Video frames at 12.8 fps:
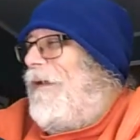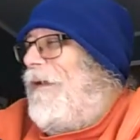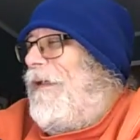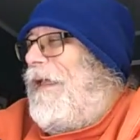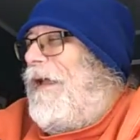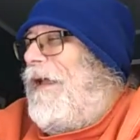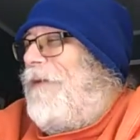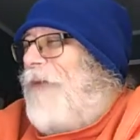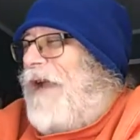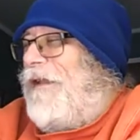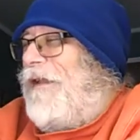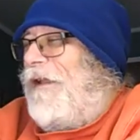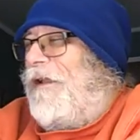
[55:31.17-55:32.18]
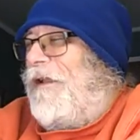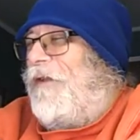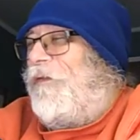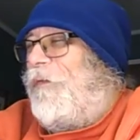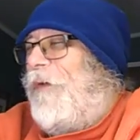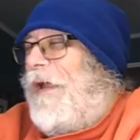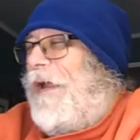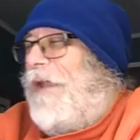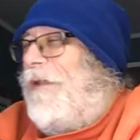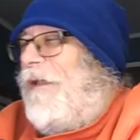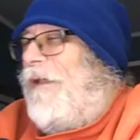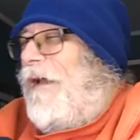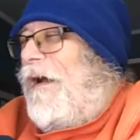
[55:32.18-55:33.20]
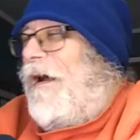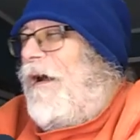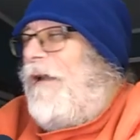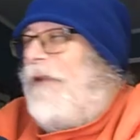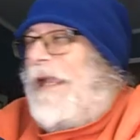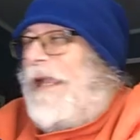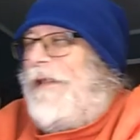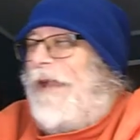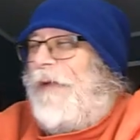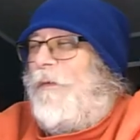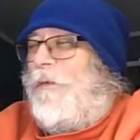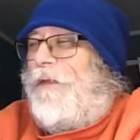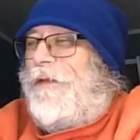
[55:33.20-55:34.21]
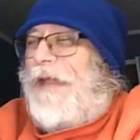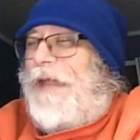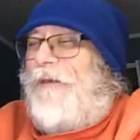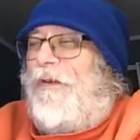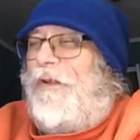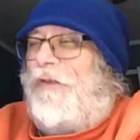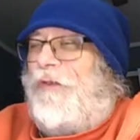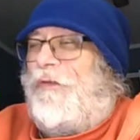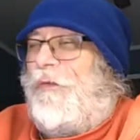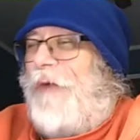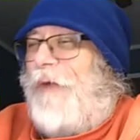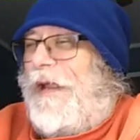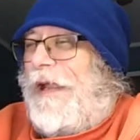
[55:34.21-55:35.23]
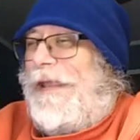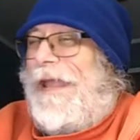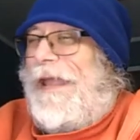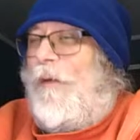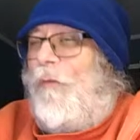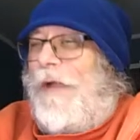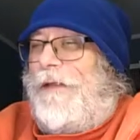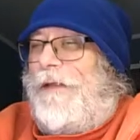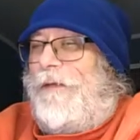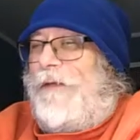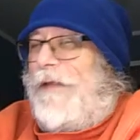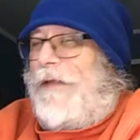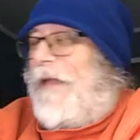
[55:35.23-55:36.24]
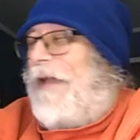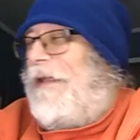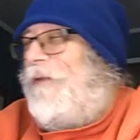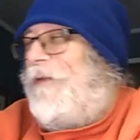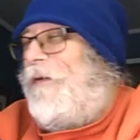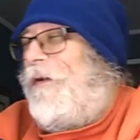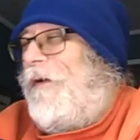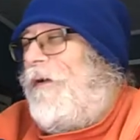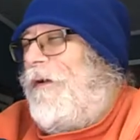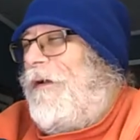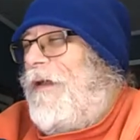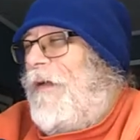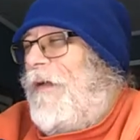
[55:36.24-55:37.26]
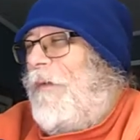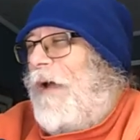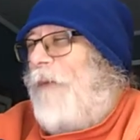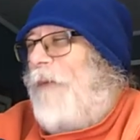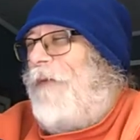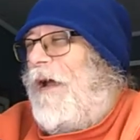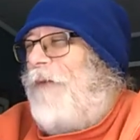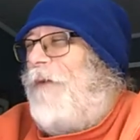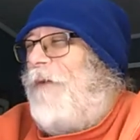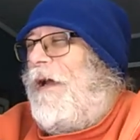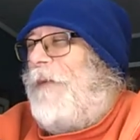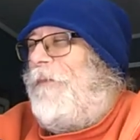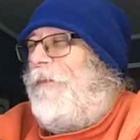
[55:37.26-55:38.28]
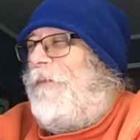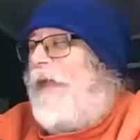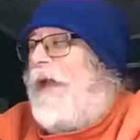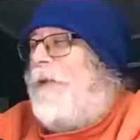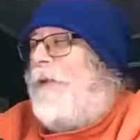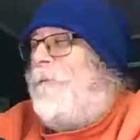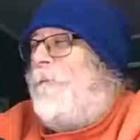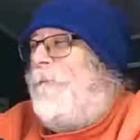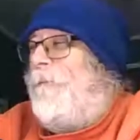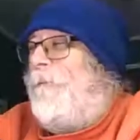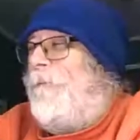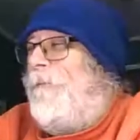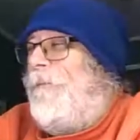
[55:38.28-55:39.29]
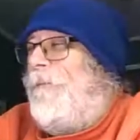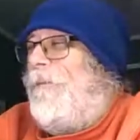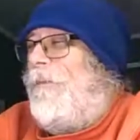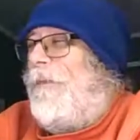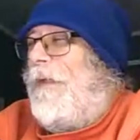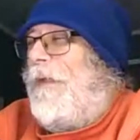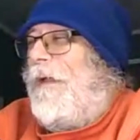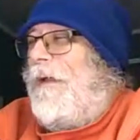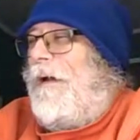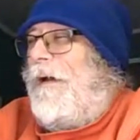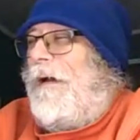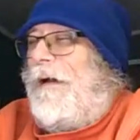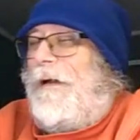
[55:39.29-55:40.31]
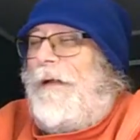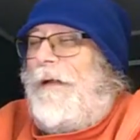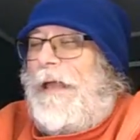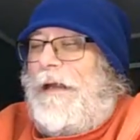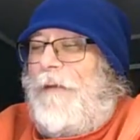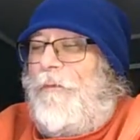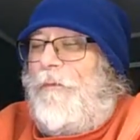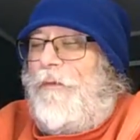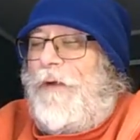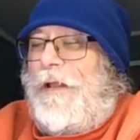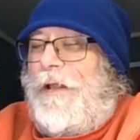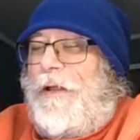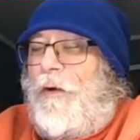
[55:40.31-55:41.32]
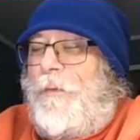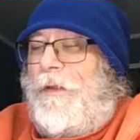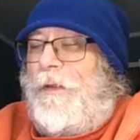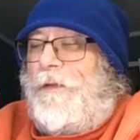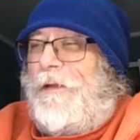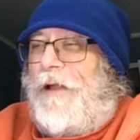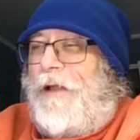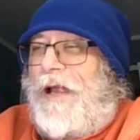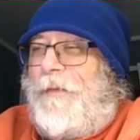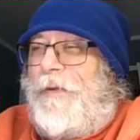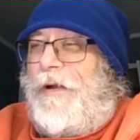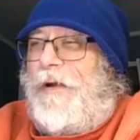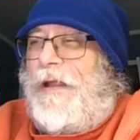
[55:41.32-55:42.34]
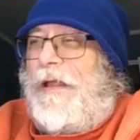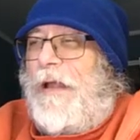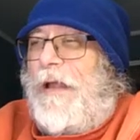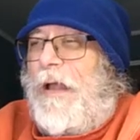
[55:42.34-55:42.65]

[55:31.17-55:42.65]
yeah, Immaculate looks great. Uh, Late Night with the Devil looks great. I can't wait to see that either. I'm I'm hyped for that. Uh, and I'm really hoping that the library,